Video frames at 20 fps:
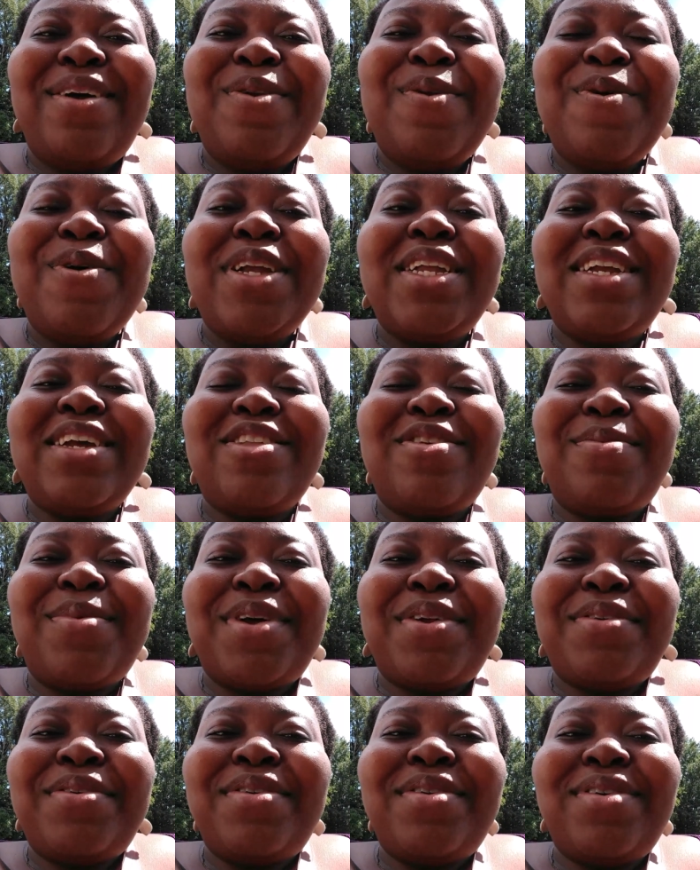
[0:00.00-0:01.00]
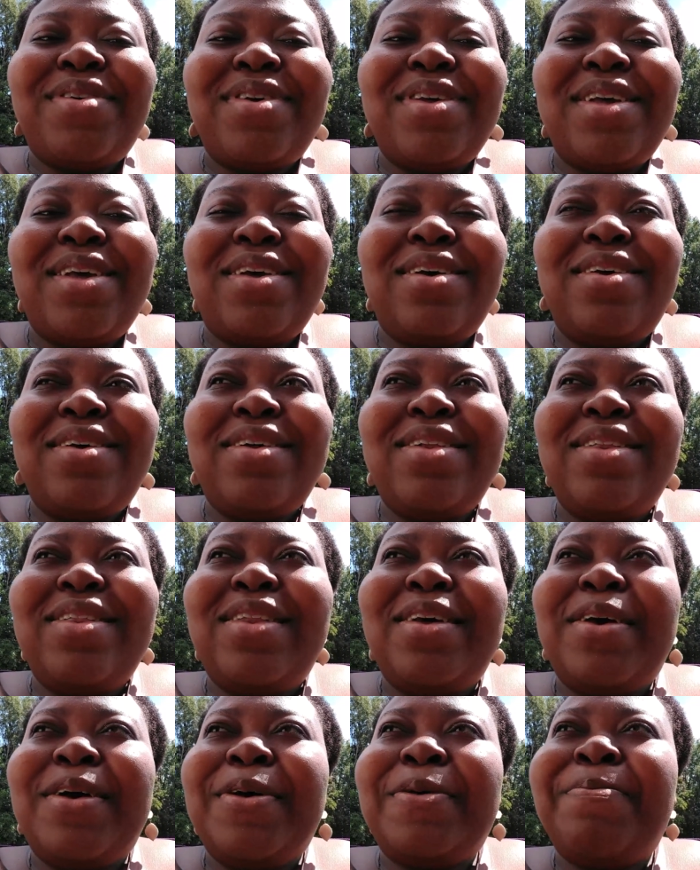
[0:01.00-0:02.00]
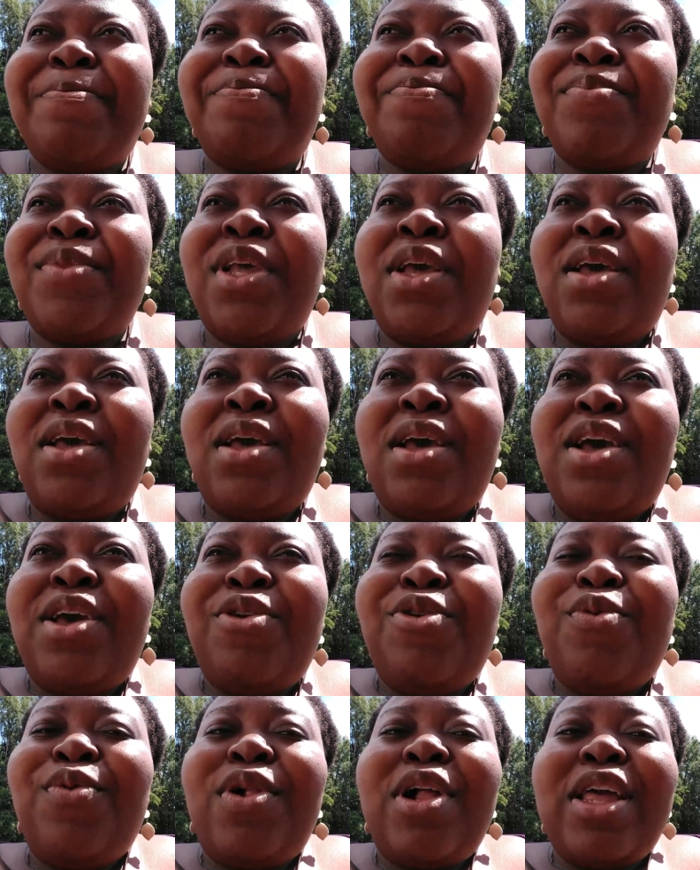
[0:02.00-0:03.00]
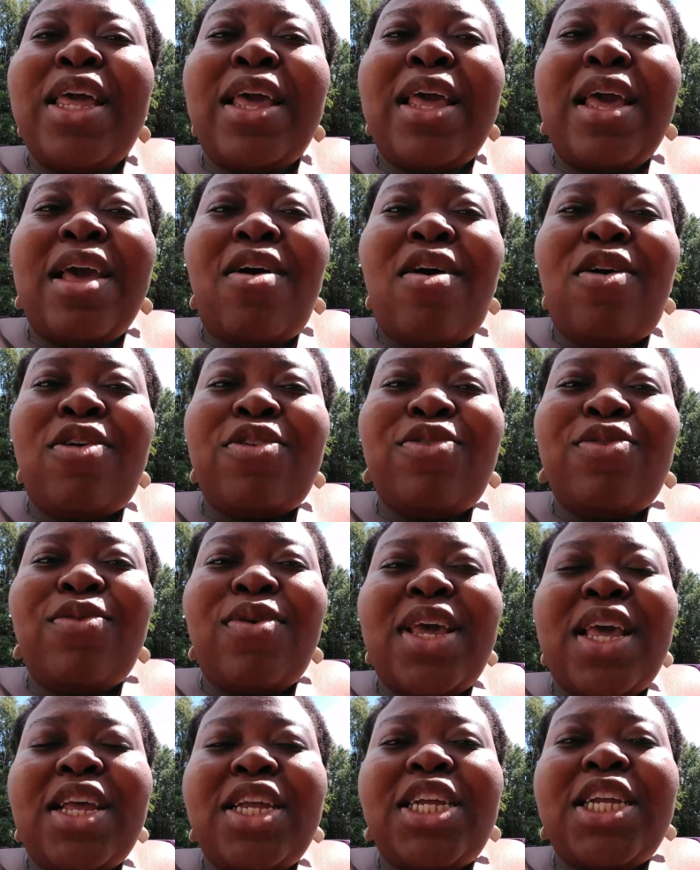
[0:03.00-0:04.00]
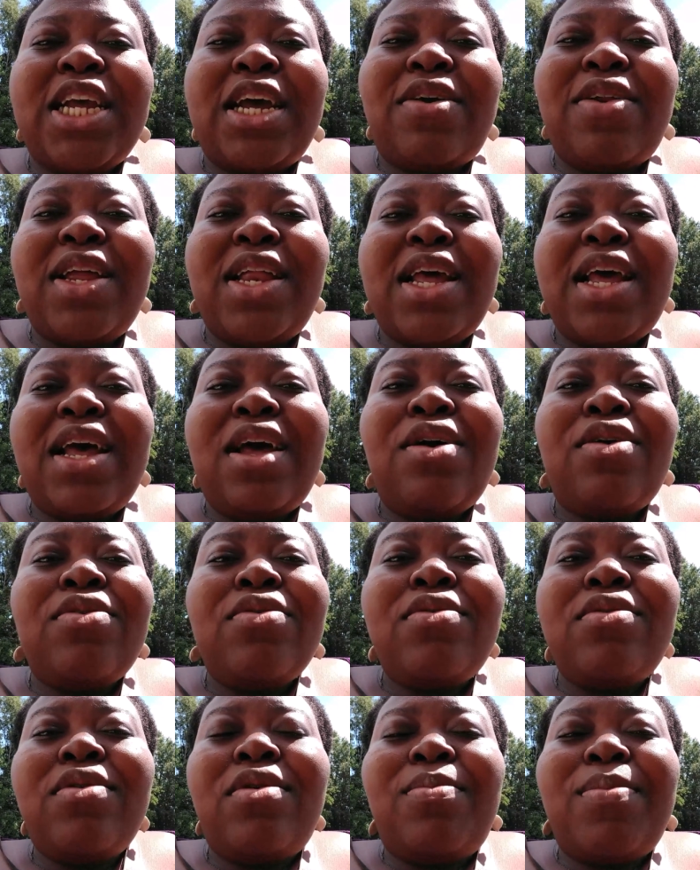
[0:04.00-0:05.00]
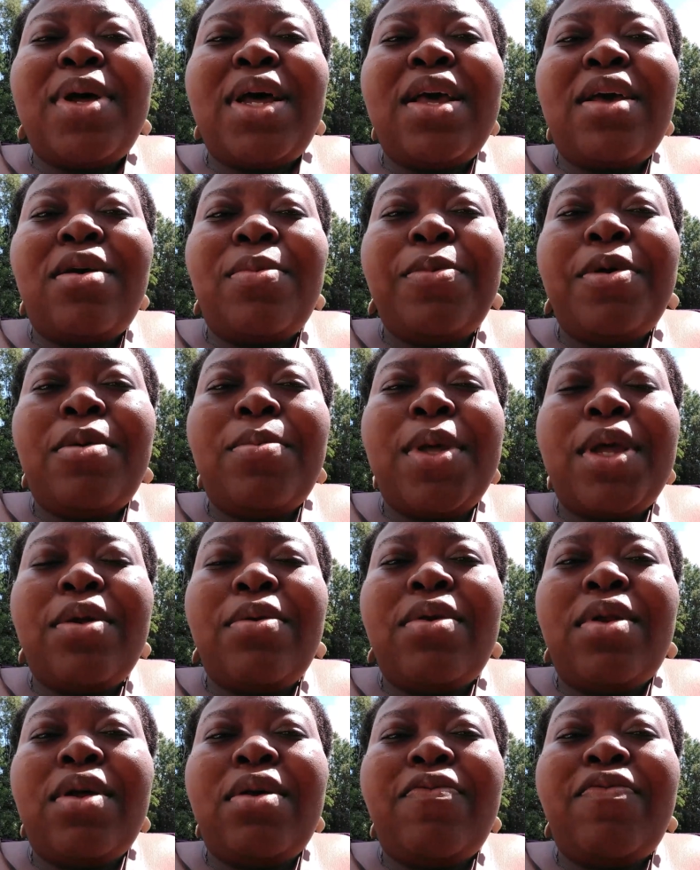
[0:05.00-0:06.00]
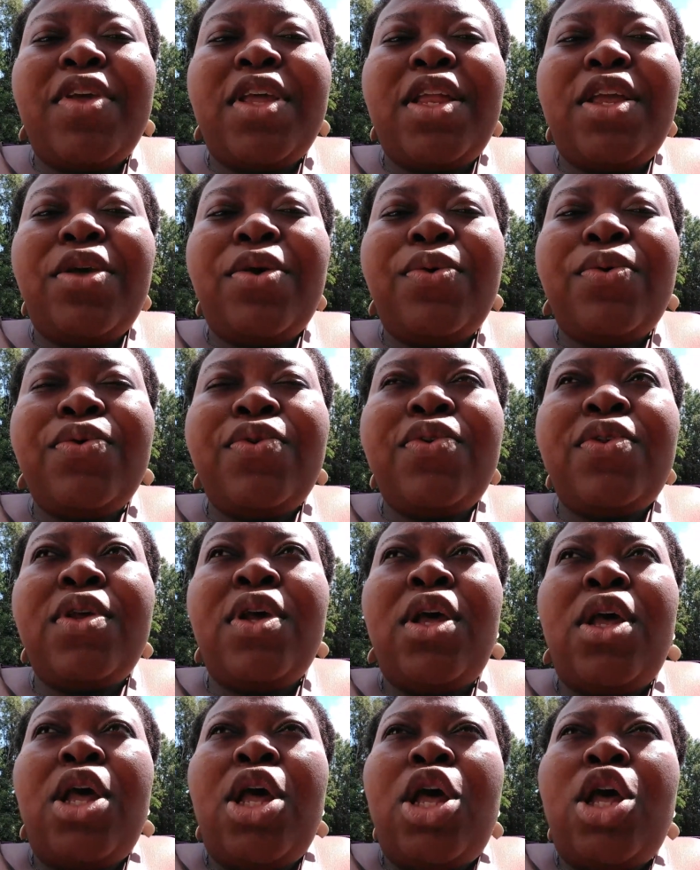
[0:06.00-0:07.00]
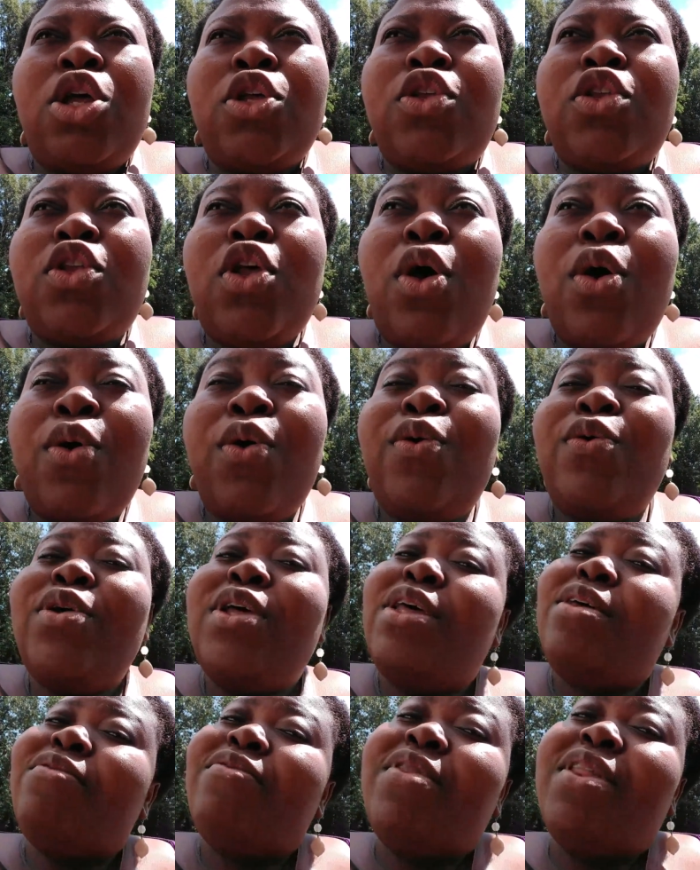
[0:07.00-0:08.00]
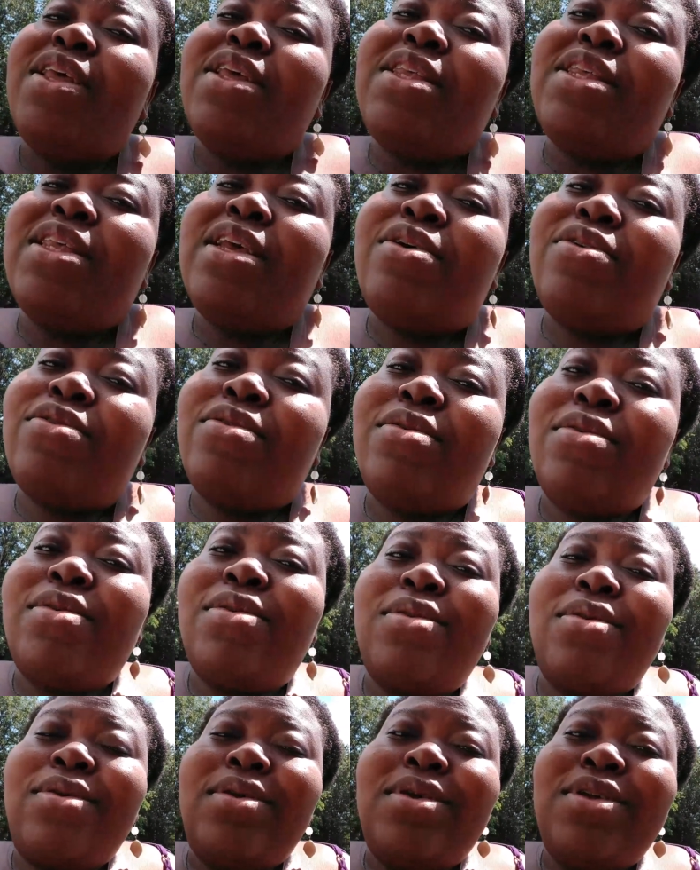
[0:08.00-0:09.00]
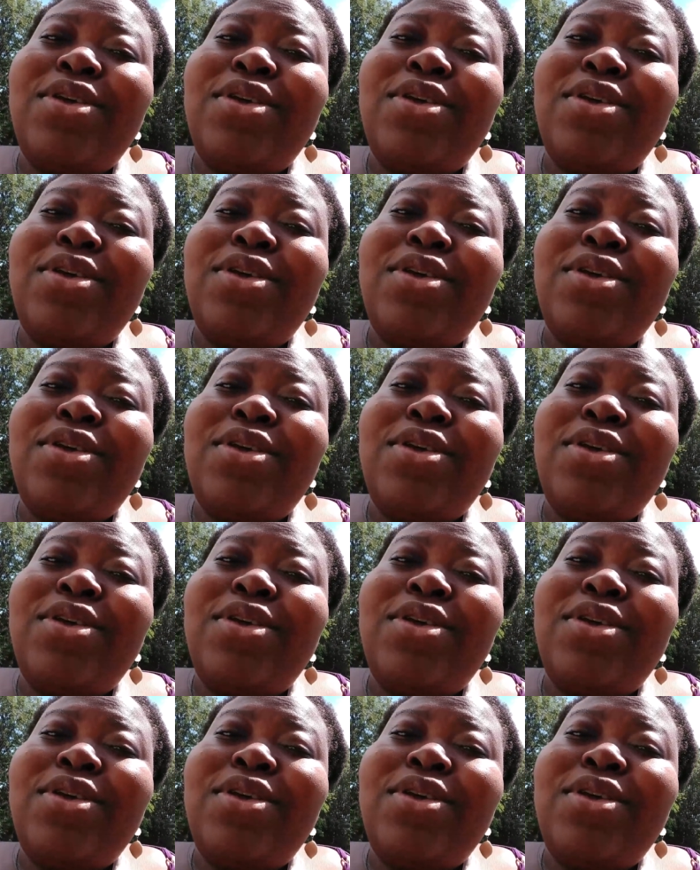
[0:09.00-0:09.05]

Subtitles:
know each other better. And you will also get shouted out on my upcoming videos. So if this sounds good to